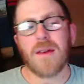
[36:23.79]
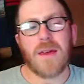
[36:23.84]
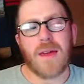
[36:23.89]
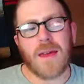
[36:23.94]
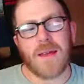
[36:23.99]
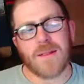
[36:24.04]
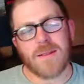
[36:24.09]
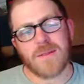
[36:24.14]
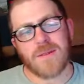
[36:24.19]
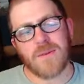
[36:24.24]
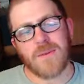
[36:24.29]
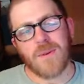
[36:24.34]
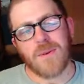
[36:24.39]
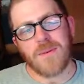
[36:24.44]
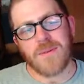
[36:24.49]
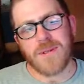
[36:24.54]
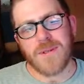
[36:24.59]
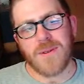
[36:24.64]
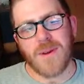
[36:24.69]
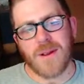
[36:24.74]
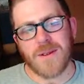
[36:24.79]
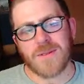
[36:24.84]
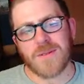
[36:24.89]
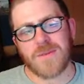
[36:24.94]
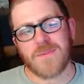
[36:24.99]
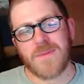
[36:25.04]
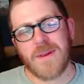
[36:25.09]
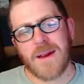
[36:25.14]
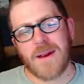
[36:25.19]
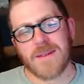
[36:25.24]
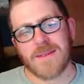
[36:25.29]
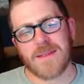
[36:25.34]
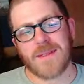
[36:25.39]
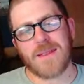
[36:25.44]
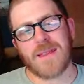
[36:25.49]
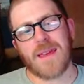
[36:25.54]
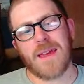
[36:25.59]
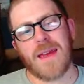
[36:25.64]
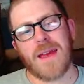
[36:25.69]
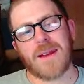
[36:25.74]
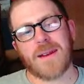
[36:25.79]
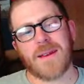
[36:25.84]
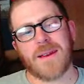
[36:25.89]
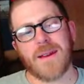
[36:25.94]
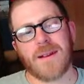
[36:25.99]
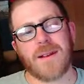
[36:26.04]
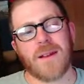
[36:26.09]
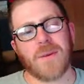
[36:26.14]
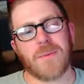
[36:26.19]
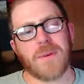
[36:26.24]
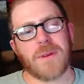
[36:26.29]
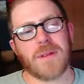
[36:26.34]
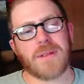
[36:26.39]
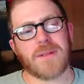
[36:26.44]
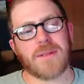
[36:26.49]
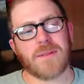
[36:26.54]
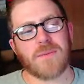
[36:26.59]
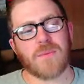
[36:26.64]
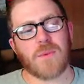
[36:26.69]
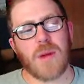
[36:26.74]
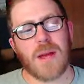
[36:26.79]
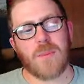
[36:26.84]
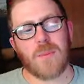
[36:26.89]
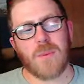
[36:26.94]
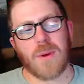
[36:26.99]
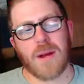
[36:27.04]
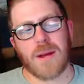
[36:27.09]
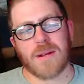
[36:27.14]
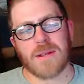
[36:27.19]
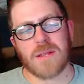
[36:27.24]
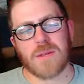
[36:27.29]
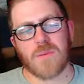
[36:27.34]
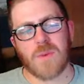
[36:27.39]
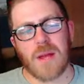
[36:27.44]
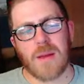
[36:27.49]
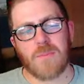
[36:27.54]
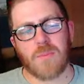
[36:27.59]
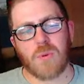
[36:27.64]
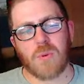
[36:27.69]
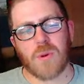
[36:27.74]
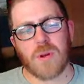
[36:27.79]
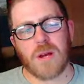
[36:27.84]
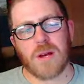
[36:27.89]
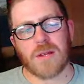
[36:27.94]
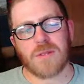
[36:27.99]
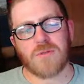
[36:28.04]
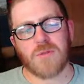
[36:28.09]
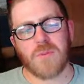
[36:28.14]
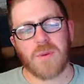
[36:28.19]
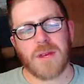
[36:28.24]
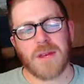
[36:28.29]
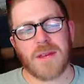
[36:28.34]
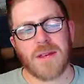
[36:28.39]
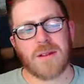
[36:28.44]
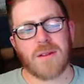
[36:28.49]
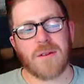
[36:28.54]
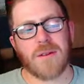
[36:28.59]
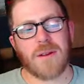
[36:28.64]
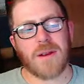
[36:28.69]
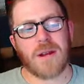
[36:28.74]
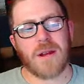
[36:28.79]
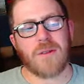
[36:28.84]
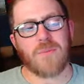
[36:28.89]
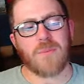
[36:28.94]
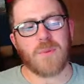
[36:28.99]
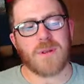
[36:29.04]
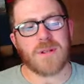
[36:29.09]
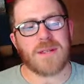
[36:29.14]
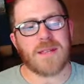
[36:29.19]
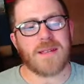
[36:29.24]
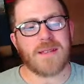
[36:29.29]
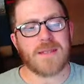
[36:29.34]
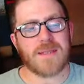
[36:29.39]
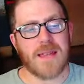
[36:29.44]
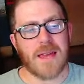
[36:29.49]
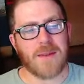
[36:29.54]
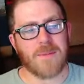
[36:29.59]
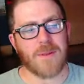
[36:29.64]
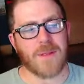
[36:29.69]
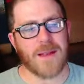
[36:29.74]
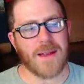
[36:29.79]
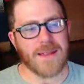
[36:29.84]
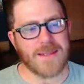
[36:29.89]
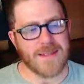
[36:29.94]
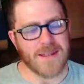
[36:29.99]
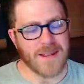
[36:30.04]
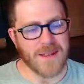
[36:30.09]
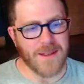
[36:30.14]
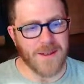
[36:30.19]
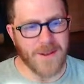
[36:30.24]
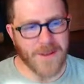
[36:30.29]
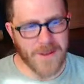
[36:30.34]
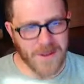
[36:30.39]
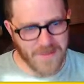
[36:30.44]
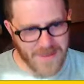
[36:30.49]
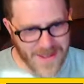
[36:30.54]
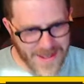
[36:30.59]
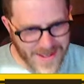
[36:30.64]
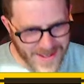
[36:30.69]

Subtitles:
In 200,000, the editor noted that the right word and the right broadcast repeated long enough would destabilise an economy.